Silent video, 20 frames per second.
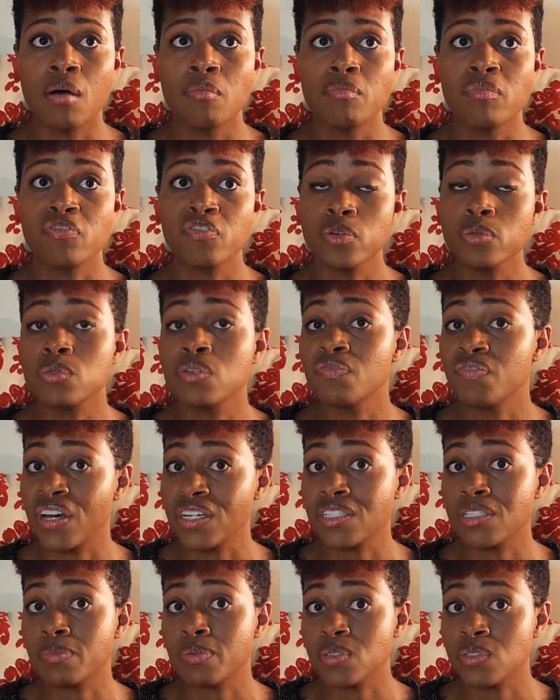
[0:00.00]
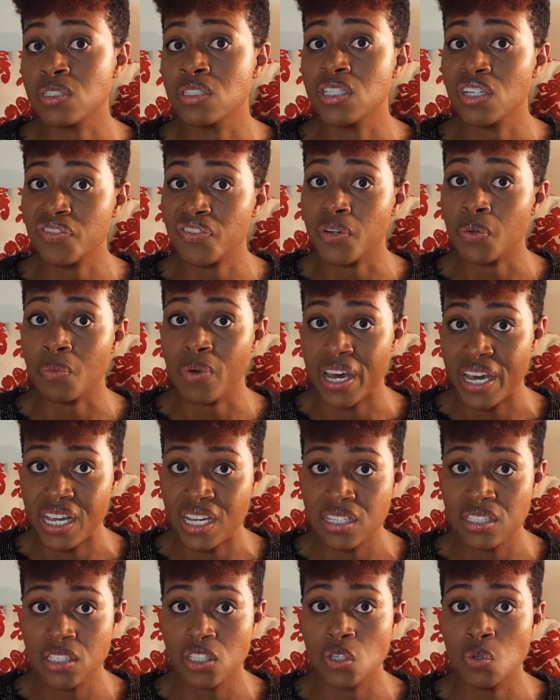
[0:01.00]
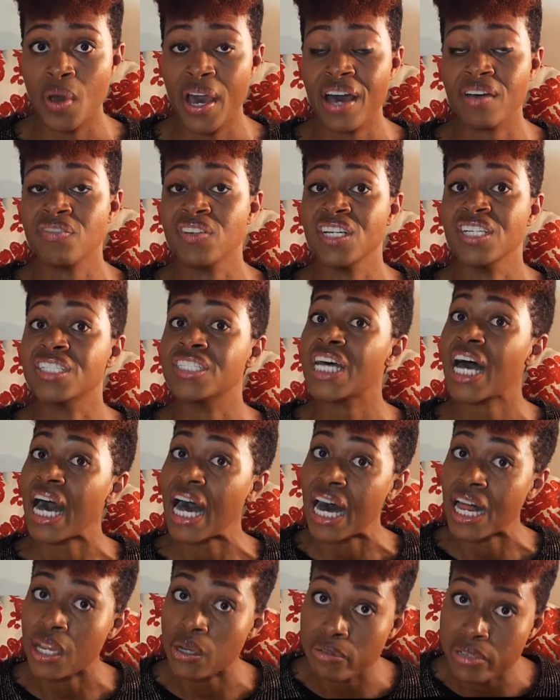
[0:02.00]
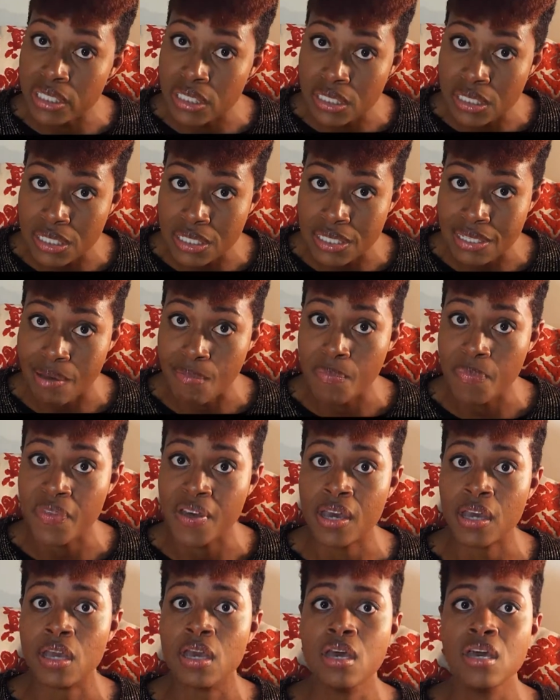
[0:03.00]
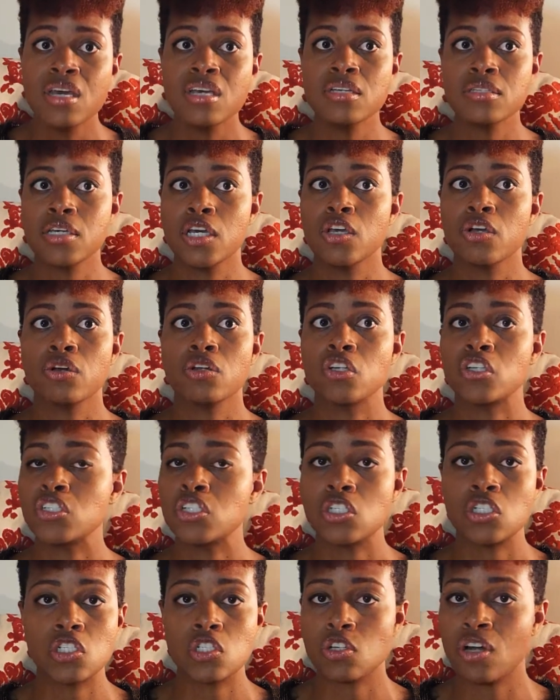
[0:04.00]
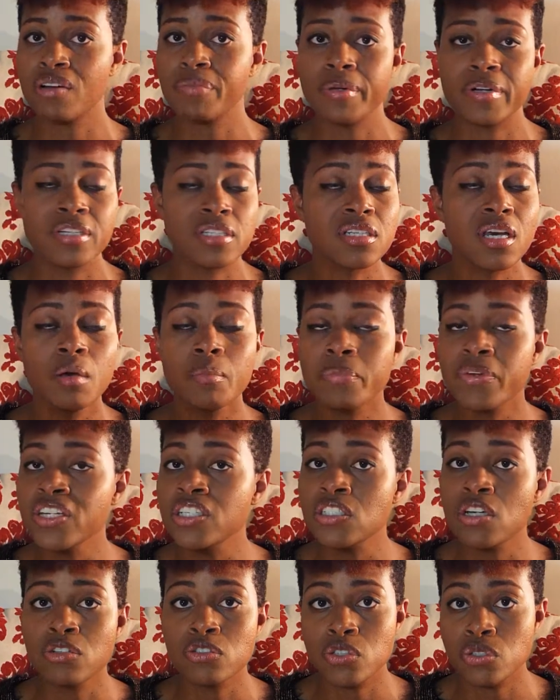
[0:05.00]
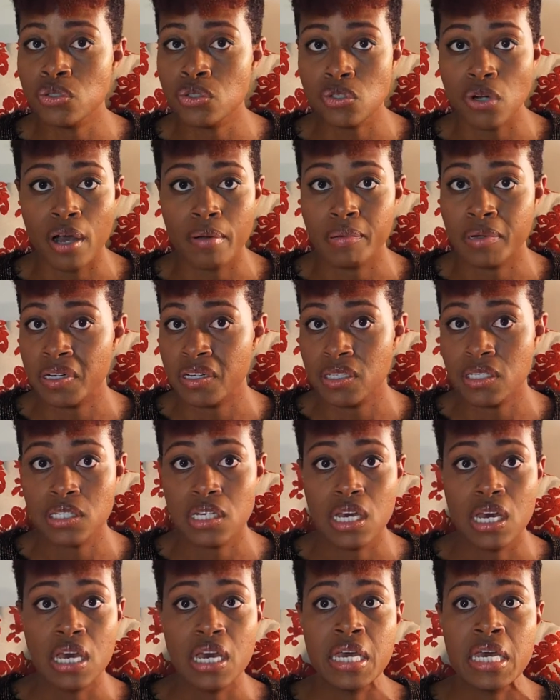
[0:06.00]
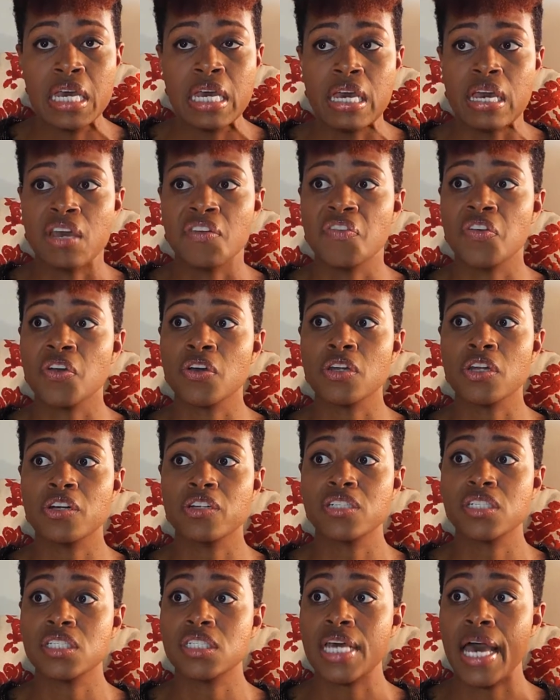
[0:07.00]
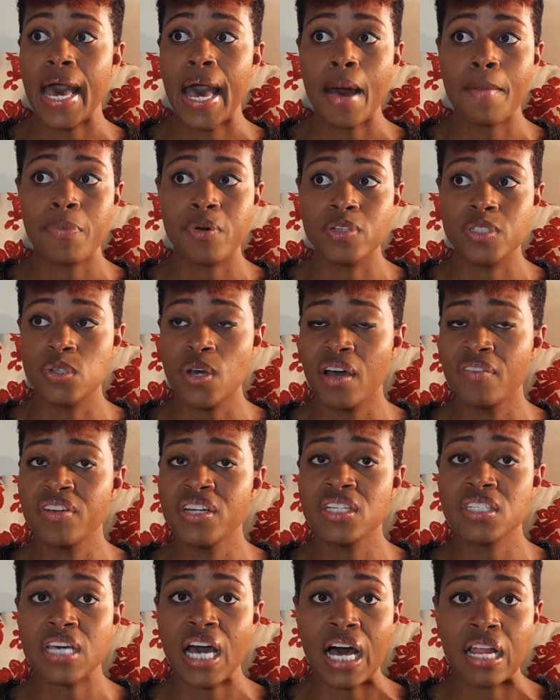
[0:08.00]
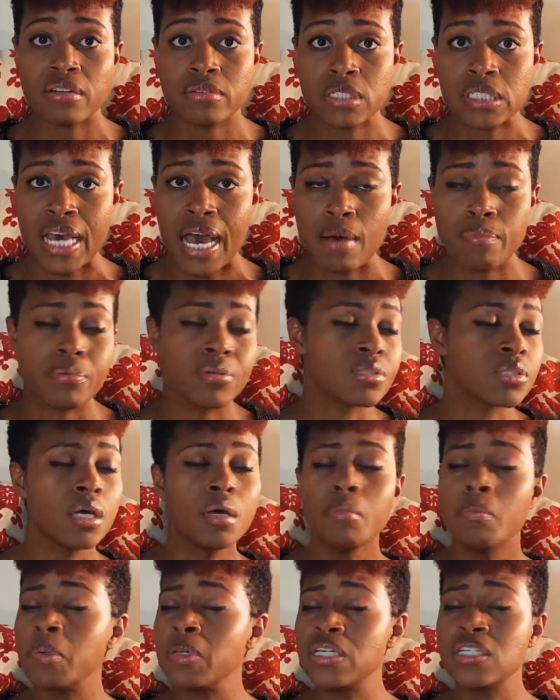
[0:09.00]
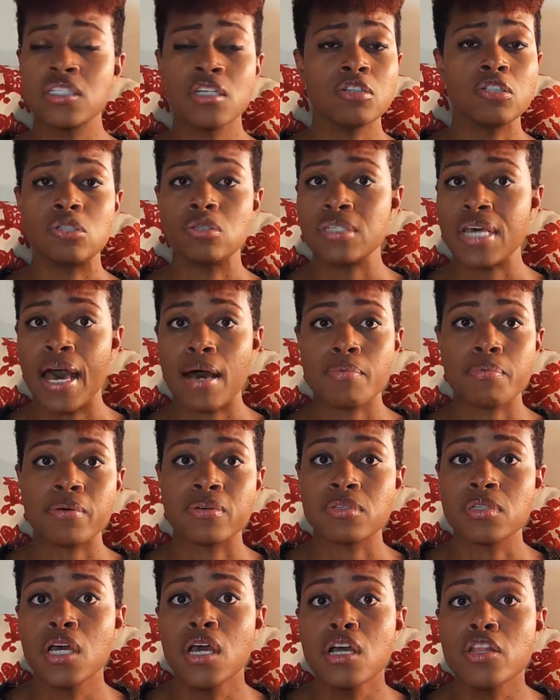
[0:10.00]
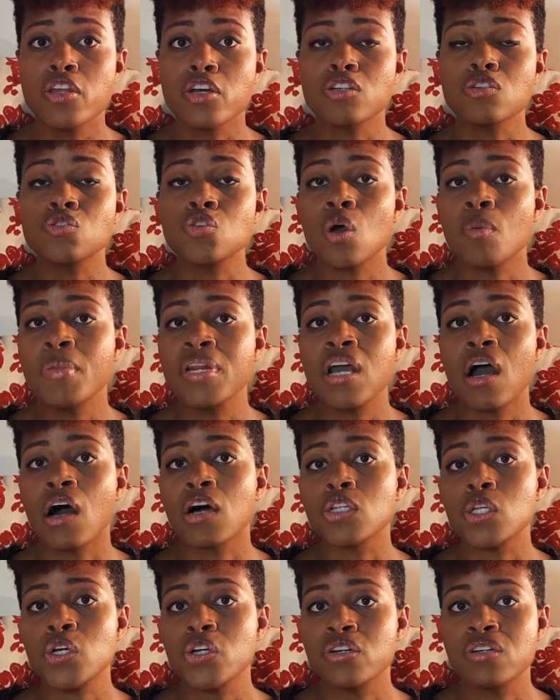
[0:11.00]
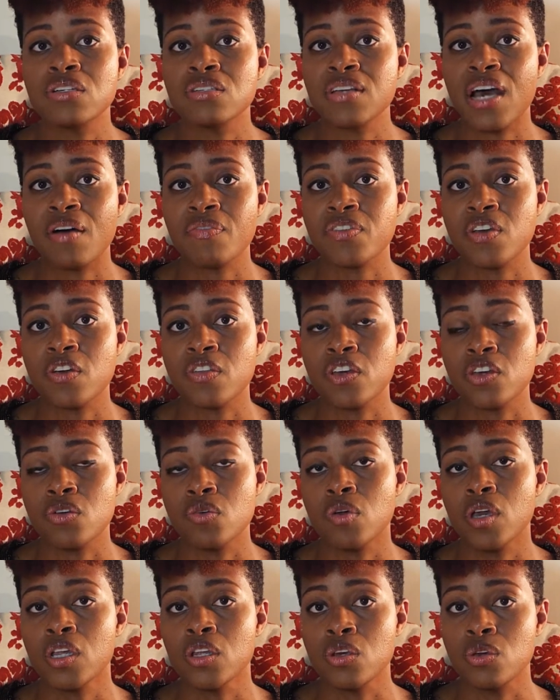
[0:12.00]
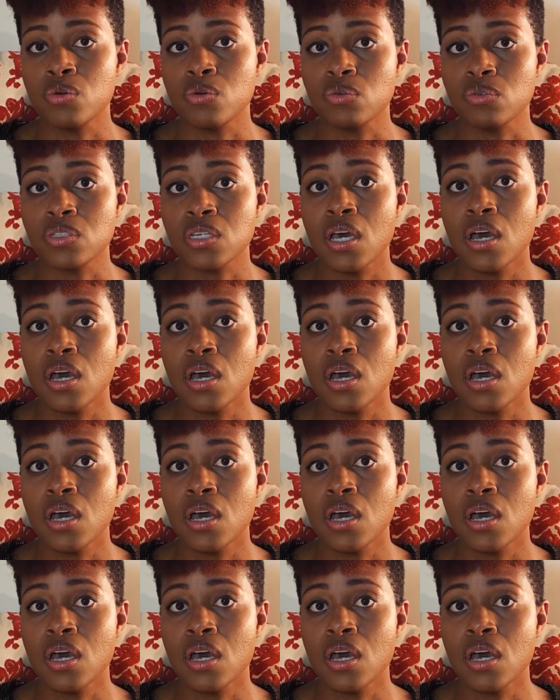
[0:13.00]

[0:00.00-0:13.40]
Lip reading: fruits and vegetables in different ways, you have an intolerance to something, say you're allergic to strawberries, please don't juice strawberries. If you're allergic to apples, you have an intolerance to apples, please don't juice apples. There's so many alternatives out there that you can use.